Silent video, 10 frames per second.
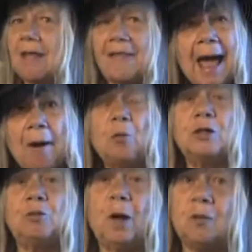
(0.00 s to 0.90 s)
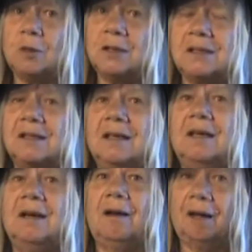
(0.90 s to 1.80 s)
that was what was
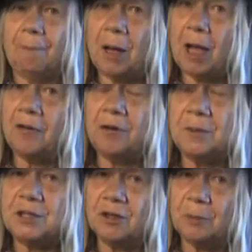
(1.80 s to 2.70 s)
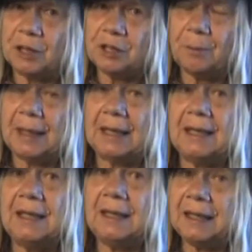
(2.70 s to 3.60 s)
bothering me so much about
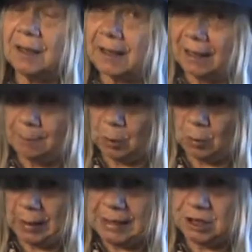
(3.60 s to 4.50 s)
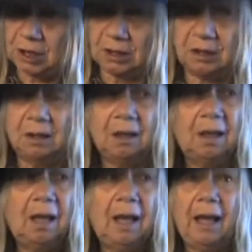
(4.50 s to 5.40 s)
illegal immigration.
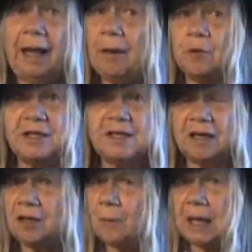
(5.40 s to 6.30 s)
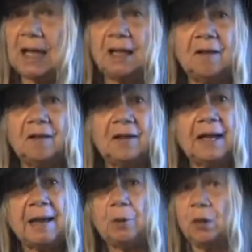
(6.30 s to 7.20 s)
It was, to me, the
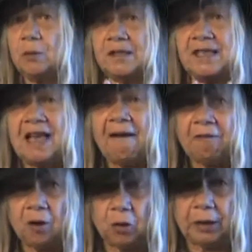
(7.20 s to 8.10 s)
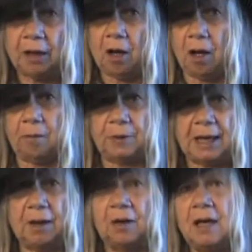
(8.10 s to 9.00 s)
neighborhood was never going to calm
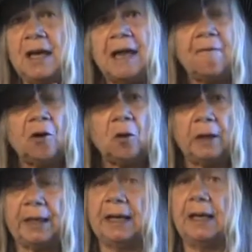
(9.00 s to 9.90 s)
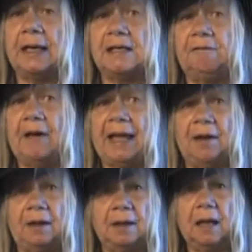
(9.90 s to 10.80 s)
down, never going to get less
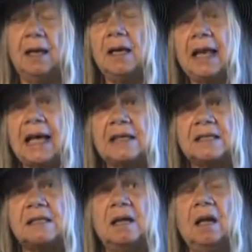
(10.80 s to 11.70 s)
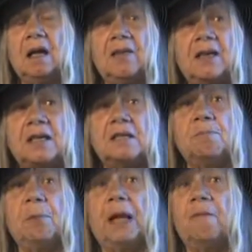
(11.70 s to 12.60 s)
violent, unless this
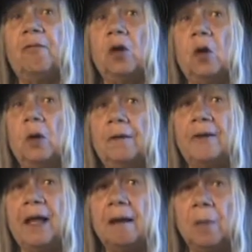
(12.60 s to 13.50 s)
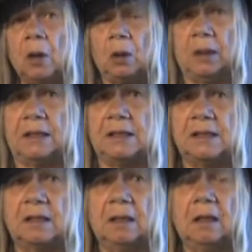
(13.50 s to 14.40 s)
big flow of immigrants